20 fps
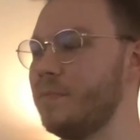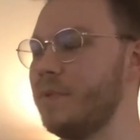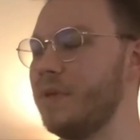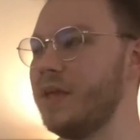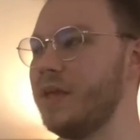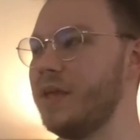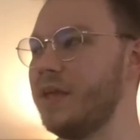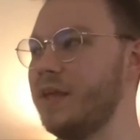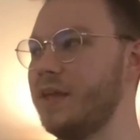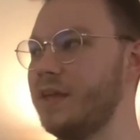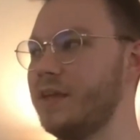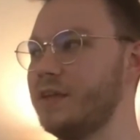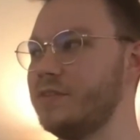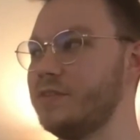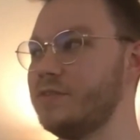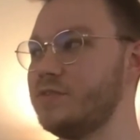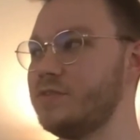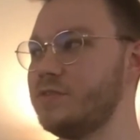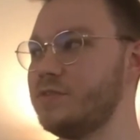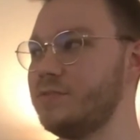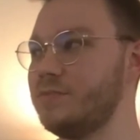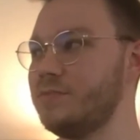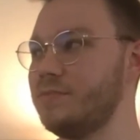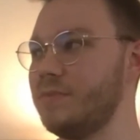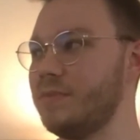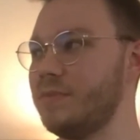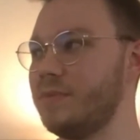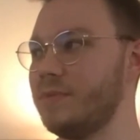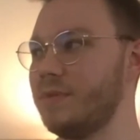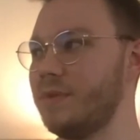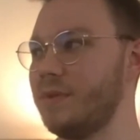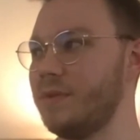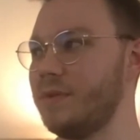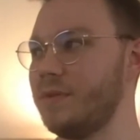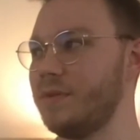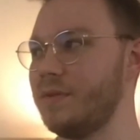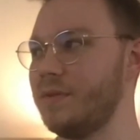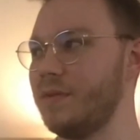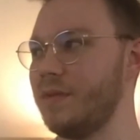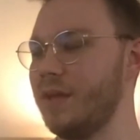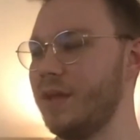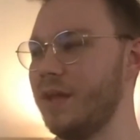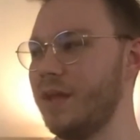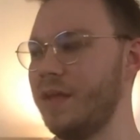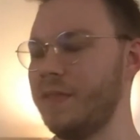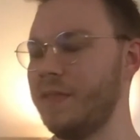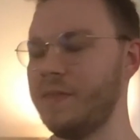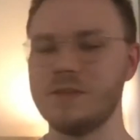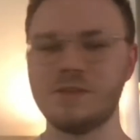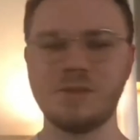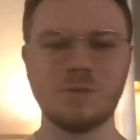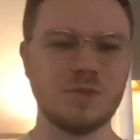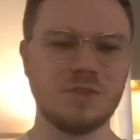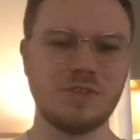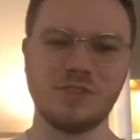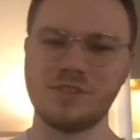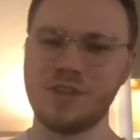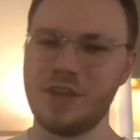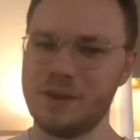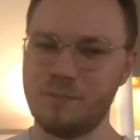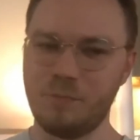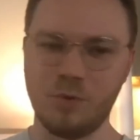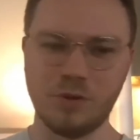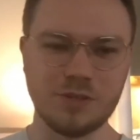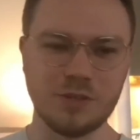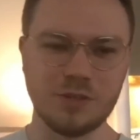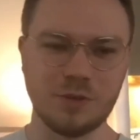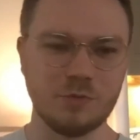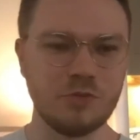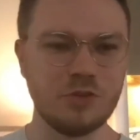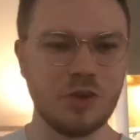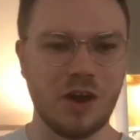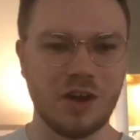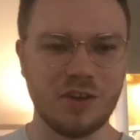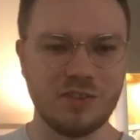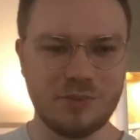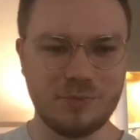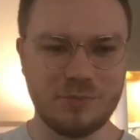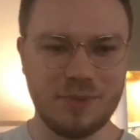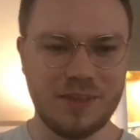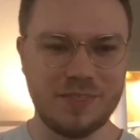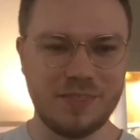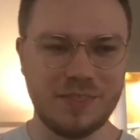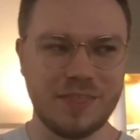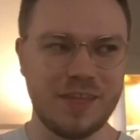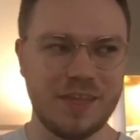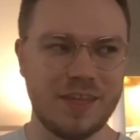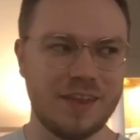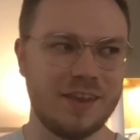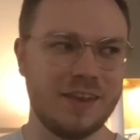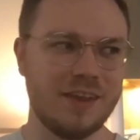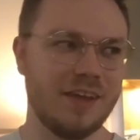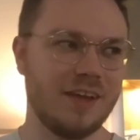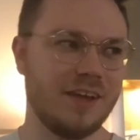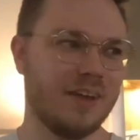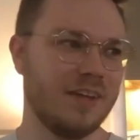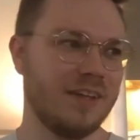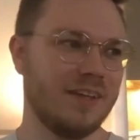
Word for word: is and this was just kind of more so taught to me than uh,